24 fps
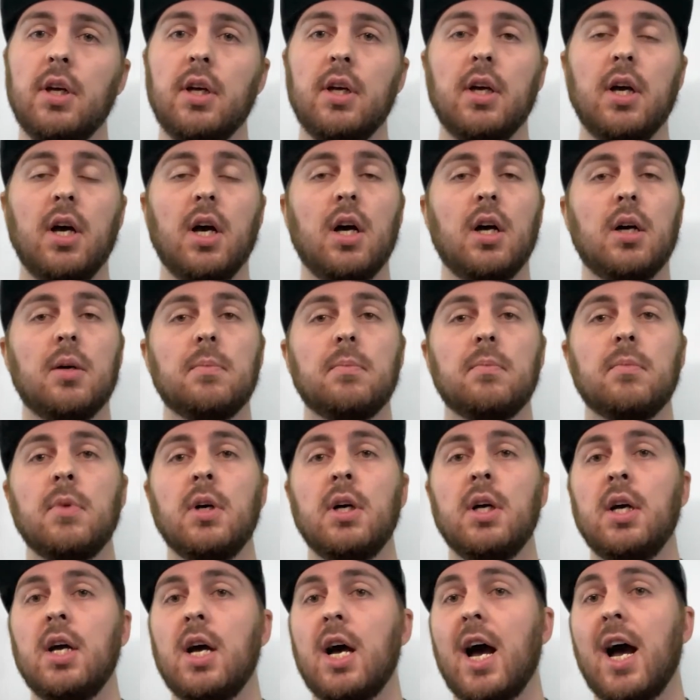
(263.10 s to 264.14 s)

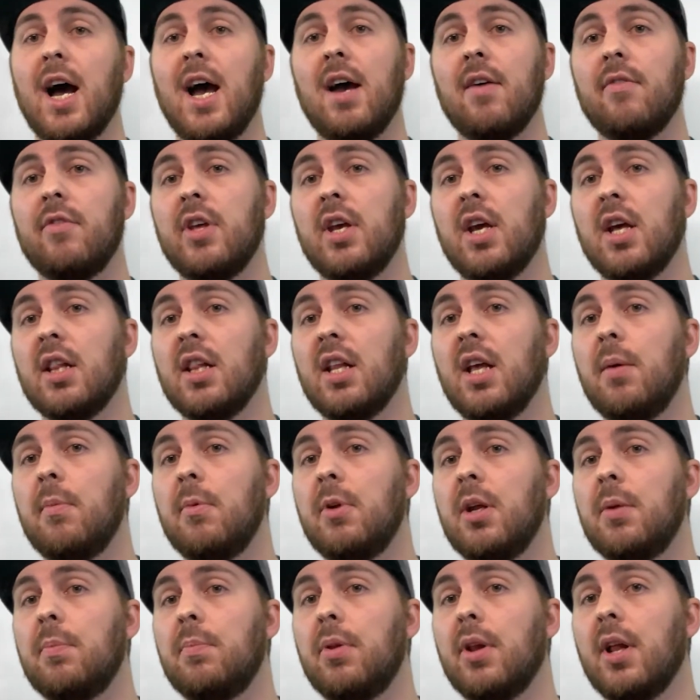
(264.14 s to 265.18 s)
I have the
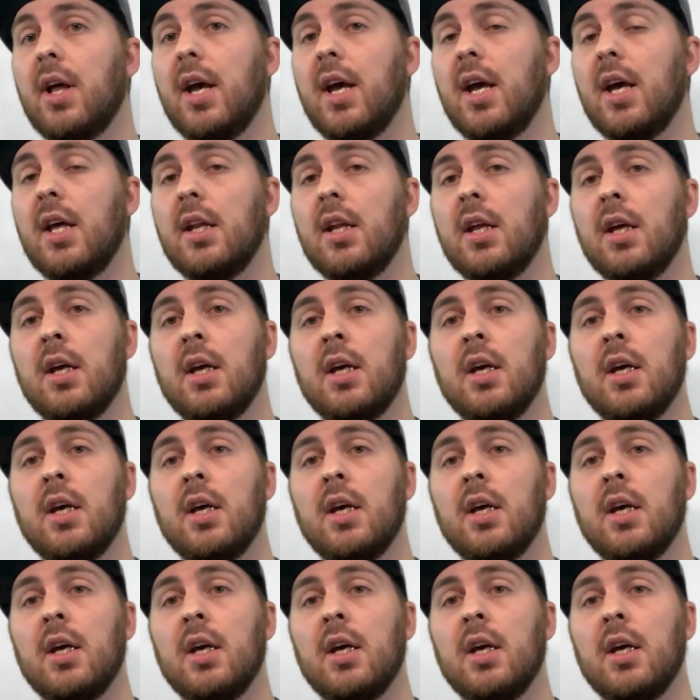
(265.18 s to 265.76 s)
unlimited plan.